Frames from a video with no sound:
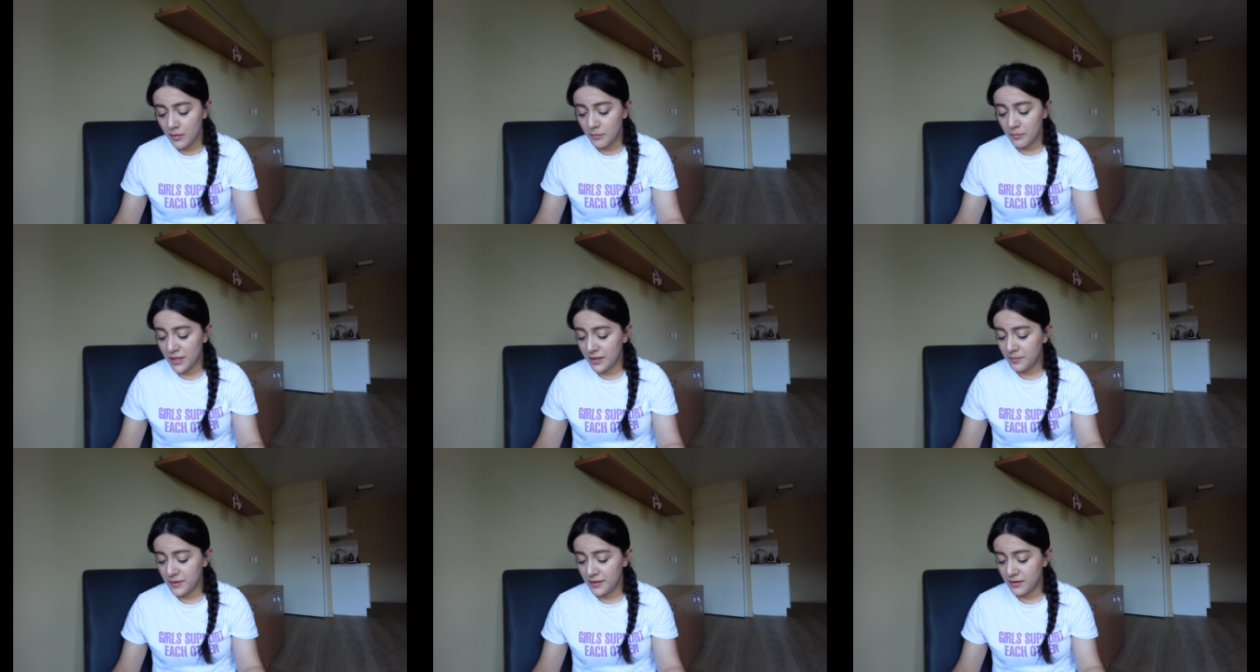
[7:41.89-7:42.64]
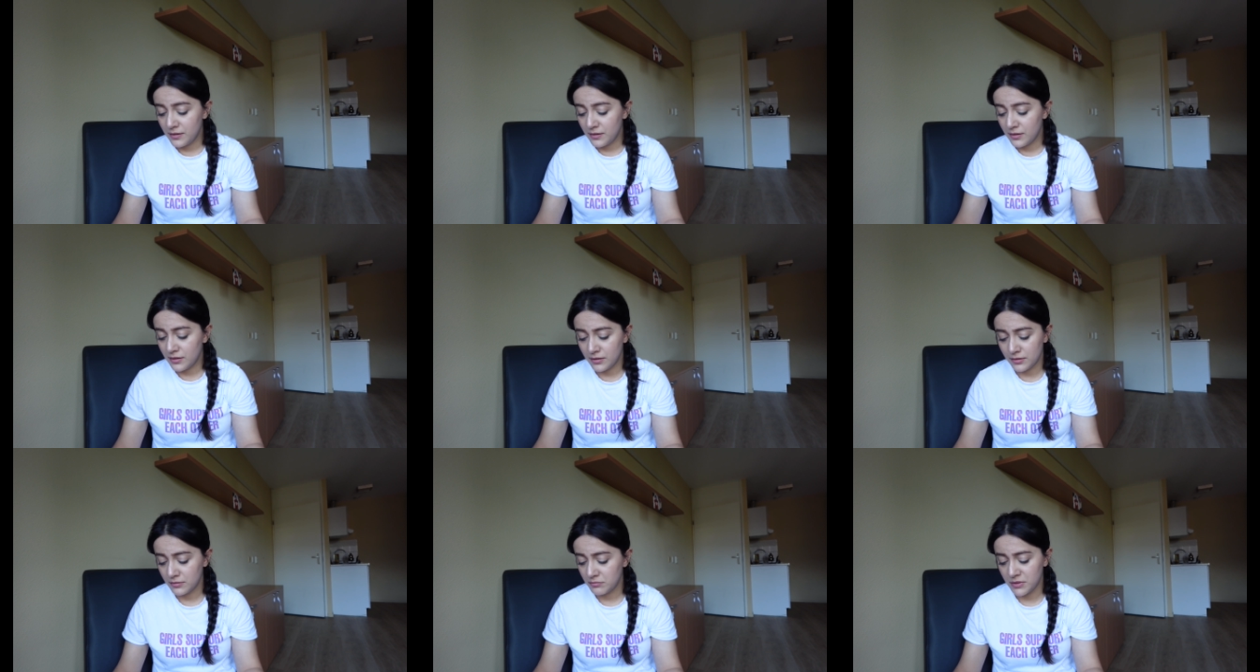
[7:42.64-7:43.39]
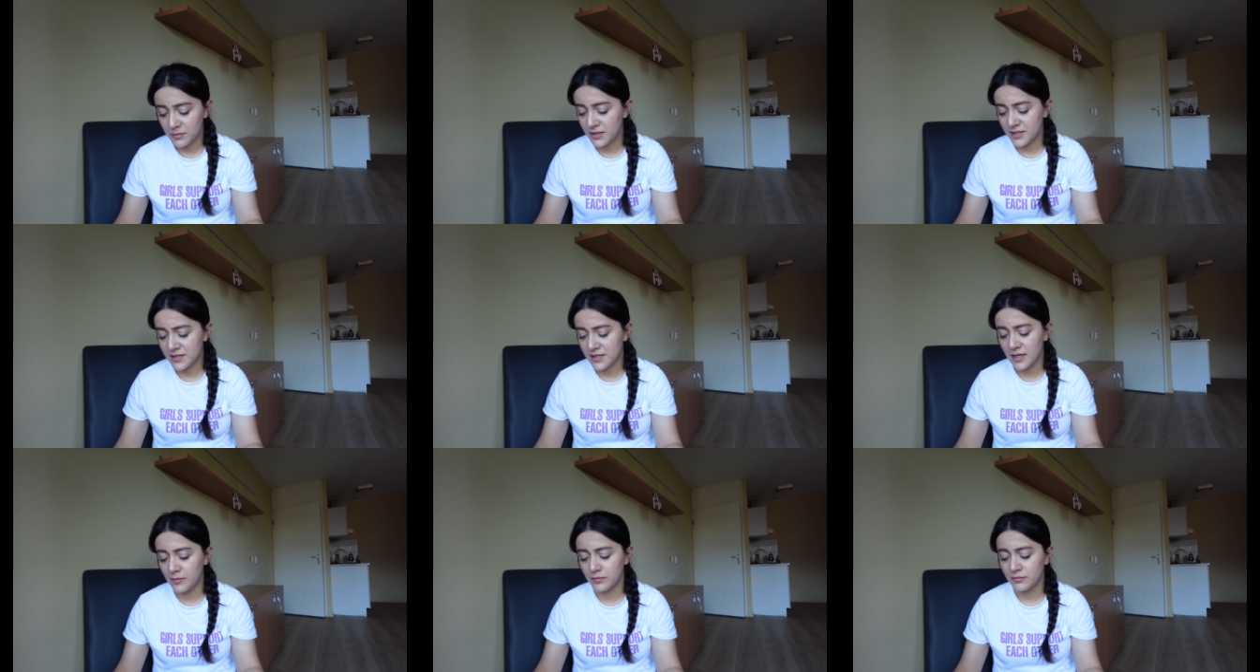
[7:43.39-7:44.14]
Maybe, maybe the
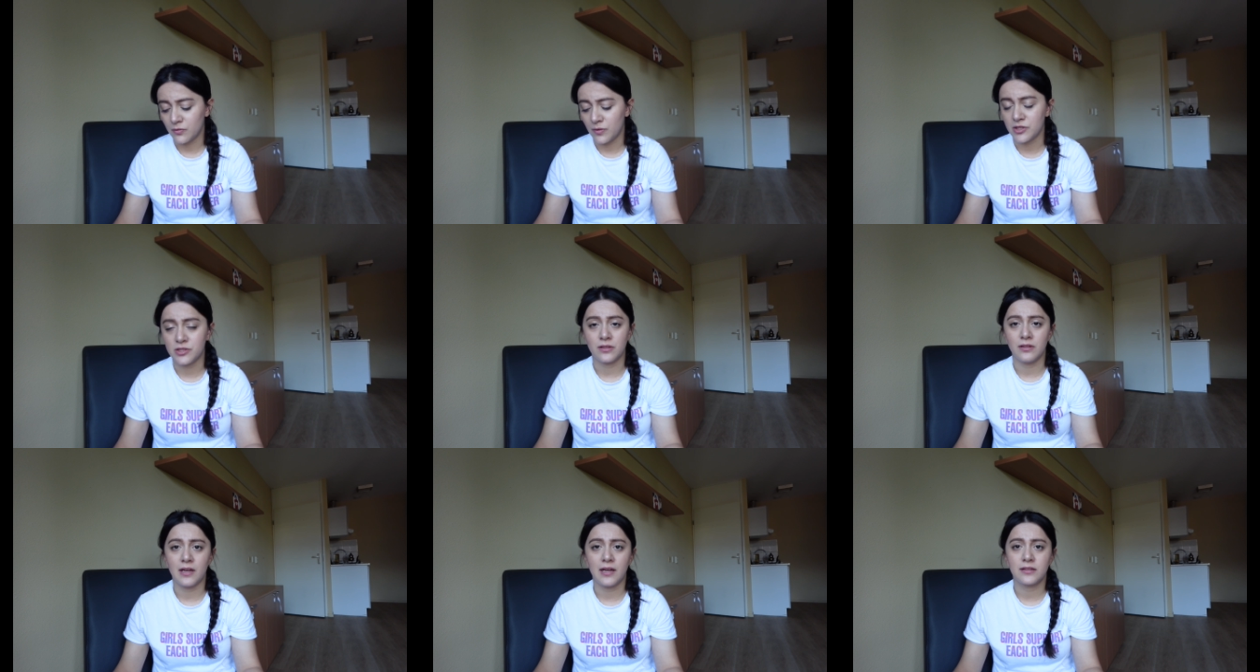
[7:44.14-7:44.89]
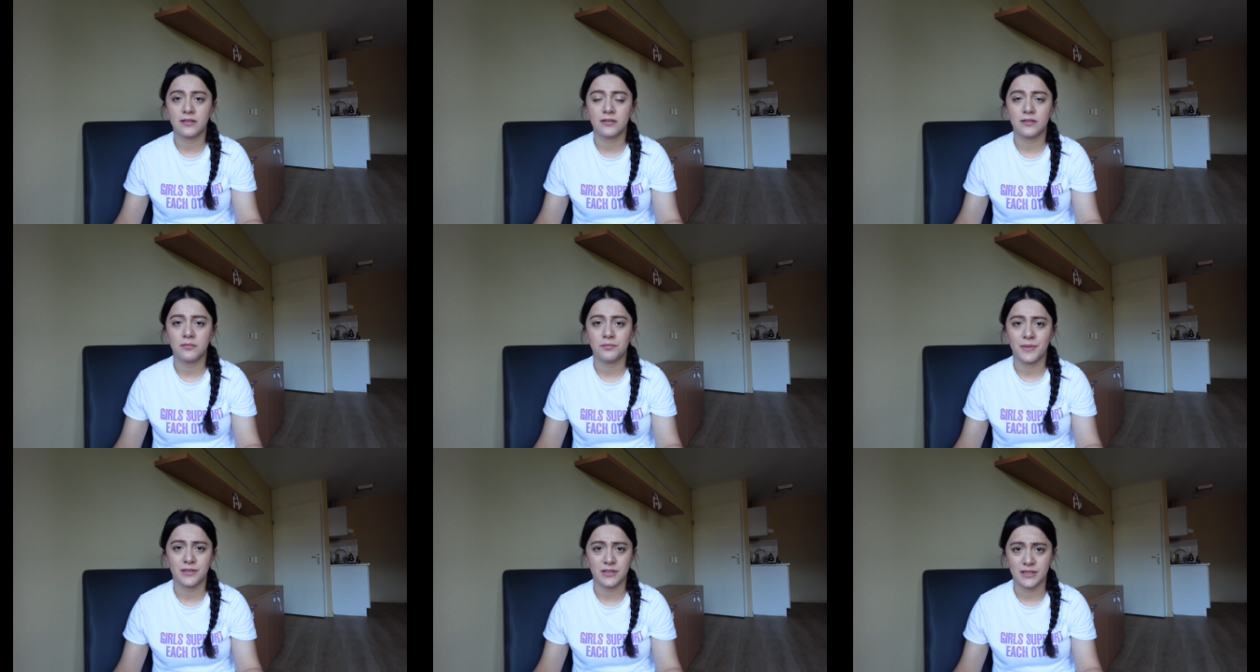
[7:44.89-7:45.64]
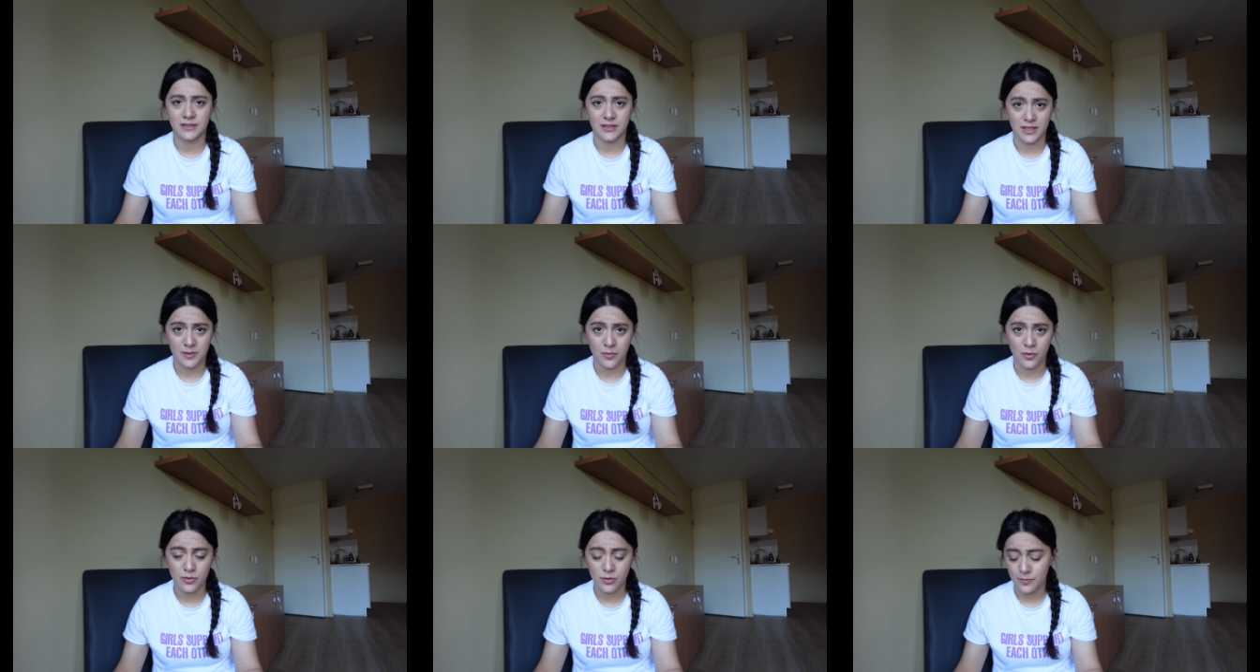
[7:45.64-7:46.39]
same question like matrix
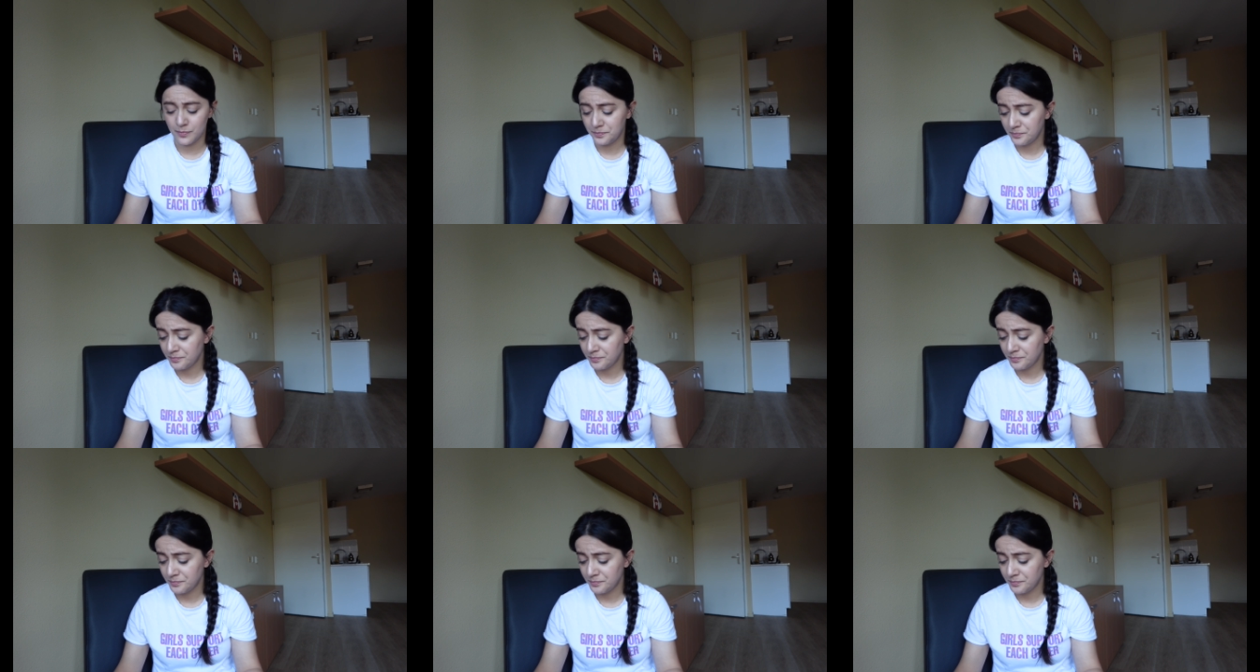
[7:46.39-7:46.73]
transpose